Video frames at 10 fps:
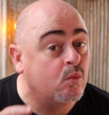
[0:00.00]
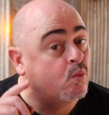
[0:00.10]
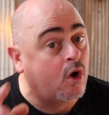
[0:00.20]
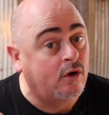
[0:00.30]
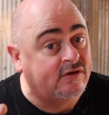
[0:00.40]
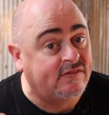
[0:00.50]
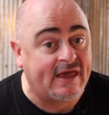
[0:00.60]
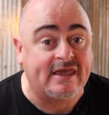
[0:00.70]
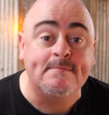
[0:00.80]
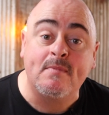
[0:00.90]
and while you're
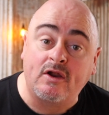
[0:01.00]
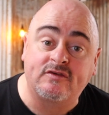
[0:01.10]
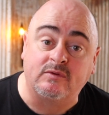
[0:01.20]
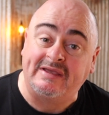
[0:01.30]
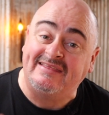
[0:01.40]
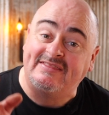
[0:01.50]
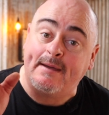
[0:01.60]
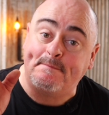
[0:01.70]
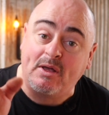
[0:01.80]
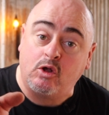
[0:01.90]
there, you might as well hit
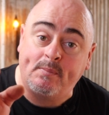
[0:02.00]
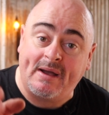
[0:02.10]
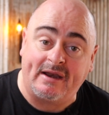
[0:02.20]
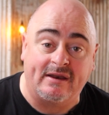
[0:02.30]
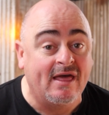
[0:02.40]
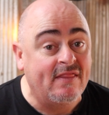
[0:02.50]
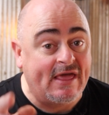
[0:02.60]
that bell button.